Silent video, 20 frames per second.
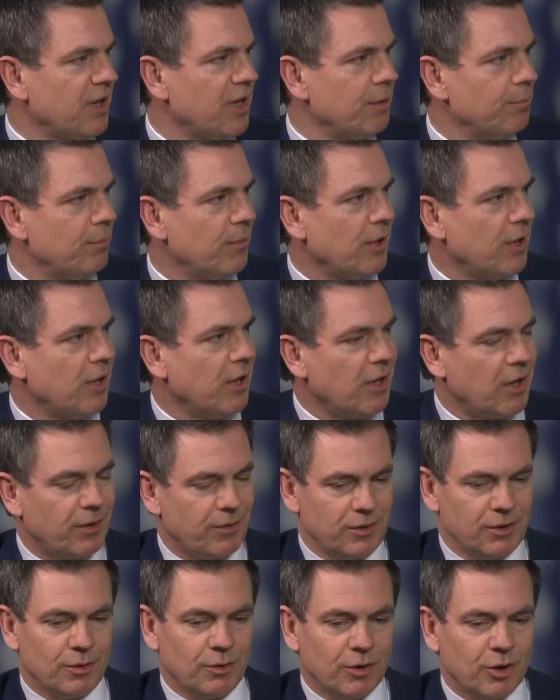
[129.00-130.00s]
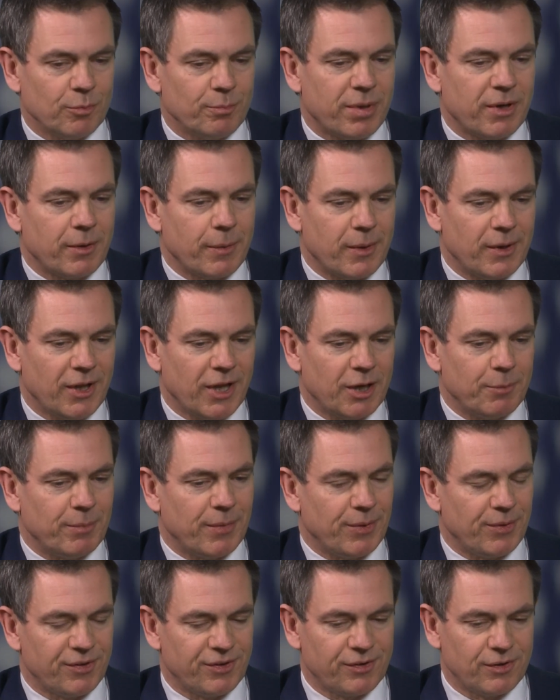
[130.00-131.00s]
same, comparing the 9
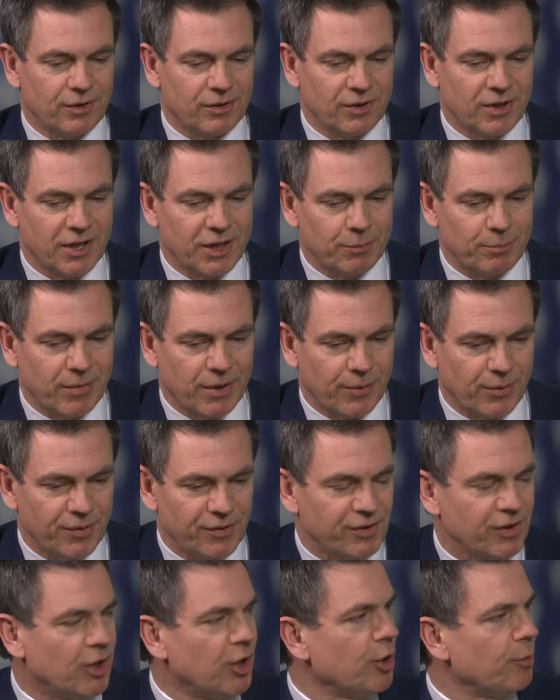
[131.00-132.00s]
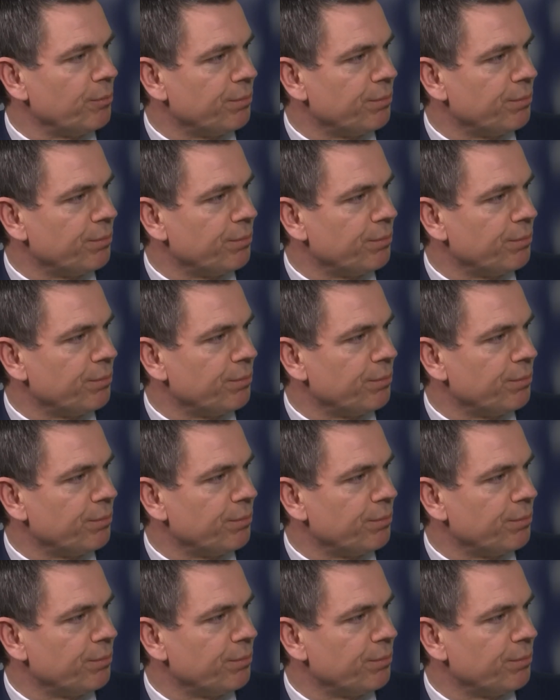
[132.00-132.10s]
months to 9 months,